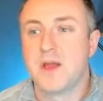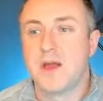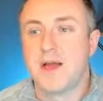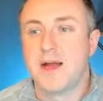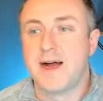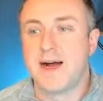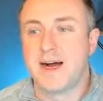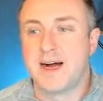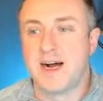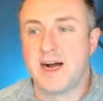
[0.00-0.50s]

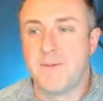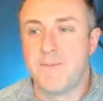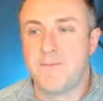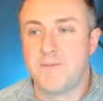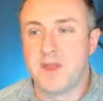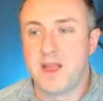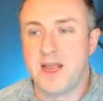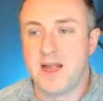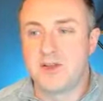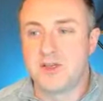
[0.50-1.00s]

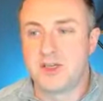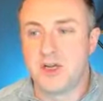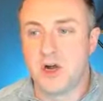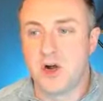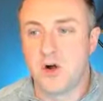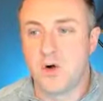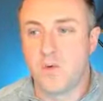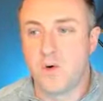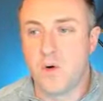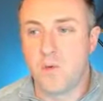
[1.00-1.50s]
And
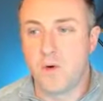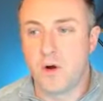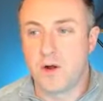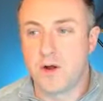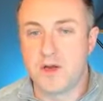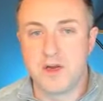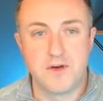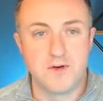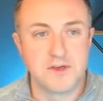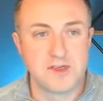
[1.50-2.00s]
so what we're going
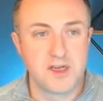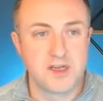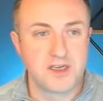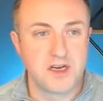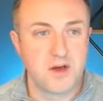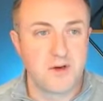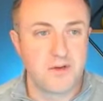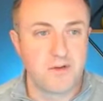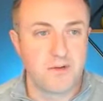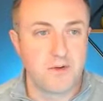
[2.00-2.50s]
to do is let's
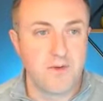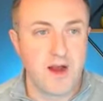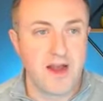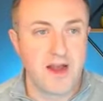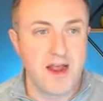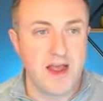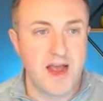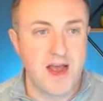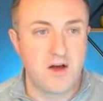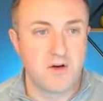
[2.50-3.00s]
go through right
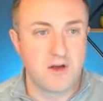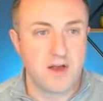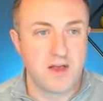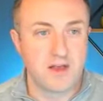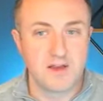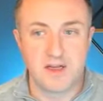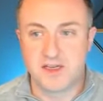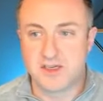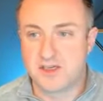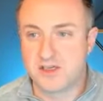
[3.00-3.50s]
now and
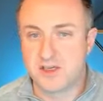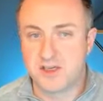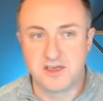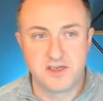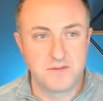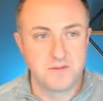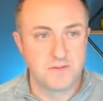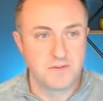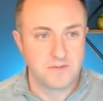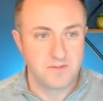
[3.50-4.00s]
let's
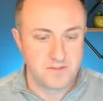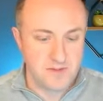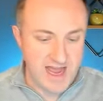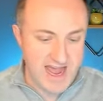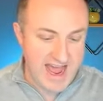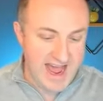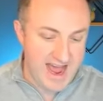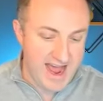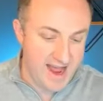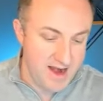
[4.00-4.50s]
just
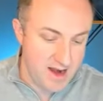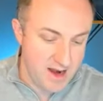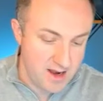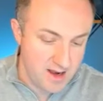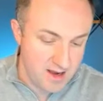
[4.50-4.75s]
add